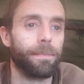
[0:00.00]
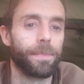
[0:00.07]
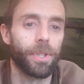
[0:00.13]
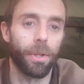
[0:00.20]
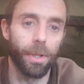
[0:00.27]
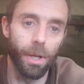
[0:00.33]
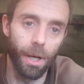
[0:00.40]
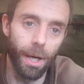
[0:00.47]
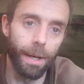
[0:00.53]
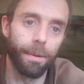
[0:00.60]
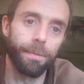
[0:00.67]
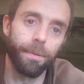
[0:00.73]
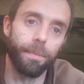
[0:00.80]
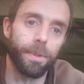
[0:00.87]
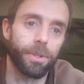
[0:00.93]
So the guy
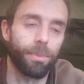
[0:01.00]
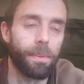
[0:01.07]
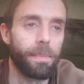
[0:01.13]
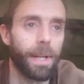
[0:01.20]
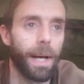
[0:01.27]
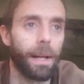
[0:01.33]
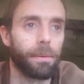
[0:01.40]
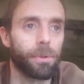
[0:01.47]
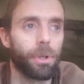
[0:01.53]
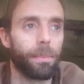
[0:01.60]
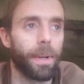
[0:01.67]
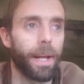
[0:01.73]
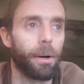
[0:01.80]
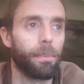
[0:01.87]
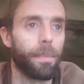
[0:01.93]
from the swim down had
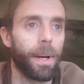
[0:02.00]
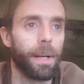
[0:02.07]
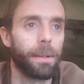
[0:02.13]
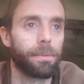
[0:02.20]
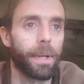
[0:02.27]
come and helped me